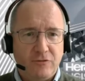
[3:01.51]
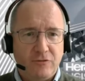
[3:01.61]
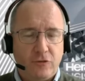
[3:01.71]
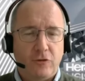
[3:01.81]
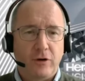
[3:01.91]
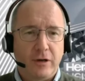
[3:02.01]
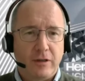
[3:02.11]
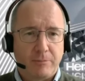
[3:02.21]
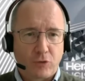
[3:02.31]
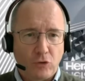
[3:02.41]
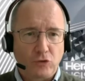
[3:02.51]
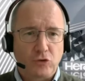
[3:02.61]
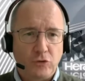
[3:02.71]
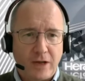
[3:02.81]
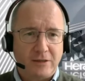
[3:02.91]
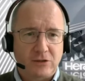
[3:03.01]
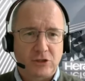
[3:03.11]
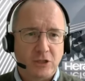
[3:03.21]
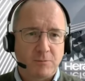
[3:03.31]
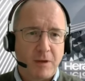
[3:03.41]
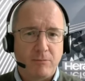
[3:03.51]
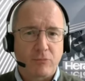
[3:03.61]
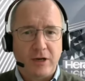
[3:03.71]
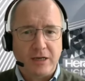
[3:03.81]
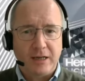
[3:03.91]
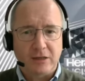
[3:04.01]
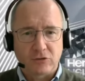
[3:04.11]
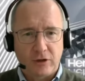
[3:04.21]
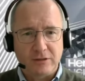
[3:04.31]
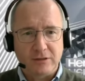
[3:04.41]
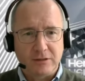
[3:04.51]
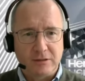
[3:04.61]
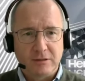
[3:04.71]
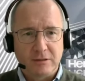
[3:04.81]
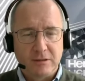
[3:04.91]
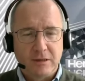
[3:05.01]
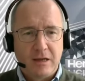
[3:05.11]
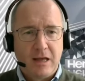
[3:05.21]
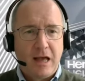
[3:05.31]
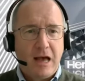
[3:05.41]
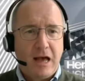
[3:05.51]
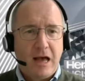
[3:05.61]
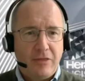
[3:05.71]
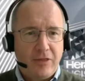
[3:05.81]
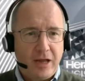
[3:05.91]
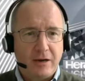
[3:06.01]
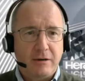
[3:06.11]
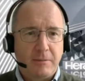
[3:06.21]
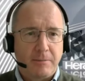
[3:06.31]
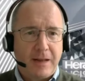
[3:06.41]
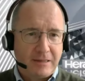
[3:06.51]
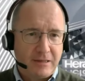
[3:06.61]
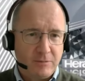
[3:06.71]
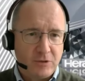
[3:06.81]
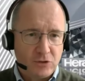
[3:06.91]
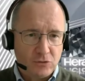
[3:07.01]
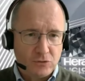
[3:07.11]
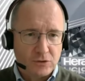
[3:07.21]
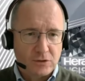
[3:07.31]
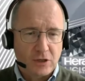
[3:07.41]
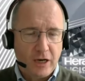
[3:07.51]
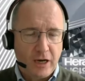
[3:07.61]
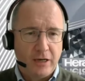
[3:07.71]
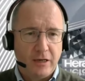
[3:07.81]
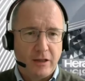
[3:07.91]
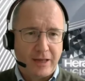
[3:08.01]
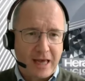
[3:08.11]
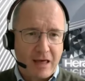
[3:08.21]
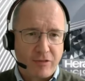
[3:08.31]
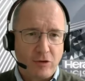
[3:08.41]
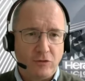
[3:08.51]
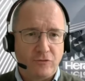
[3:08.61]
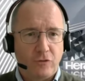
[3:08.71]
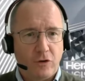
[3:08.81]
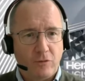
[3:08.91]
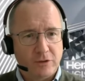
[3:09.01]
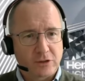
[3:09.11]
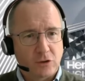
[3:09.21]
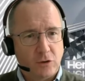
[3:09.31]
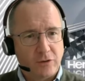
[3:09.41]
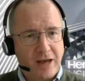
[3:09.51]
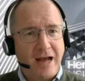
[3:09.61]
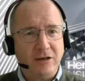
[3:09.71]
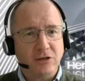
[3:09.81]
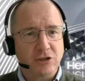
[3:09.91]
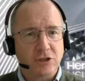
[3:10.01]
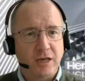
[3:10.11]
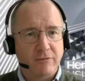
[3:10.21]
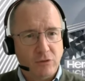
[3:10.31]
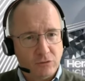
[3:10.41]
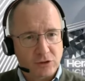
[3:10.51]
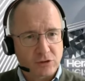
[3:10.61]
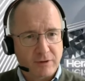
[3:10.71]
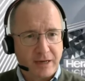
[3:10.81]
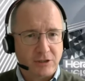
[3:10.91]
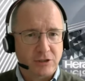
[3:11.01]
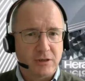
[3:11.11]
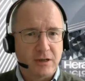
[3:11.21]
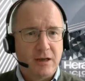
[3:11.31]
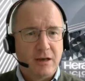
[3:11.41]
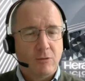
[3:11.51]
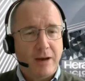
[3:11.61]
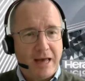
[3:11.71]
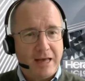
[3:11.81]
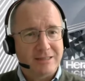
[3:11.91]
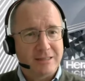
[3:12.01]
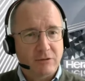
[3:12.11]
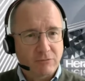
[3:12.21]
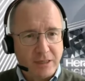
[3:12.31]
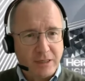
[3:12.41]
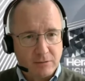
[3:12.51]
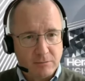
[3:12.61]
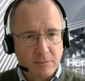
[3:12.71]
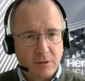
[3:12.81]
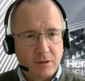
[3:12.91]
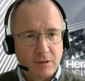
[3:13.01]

for the proton exchange membrane electrolysis. And there, platinum is used on the cathode for what's called the hydrogen evolution reaction, whereas iridium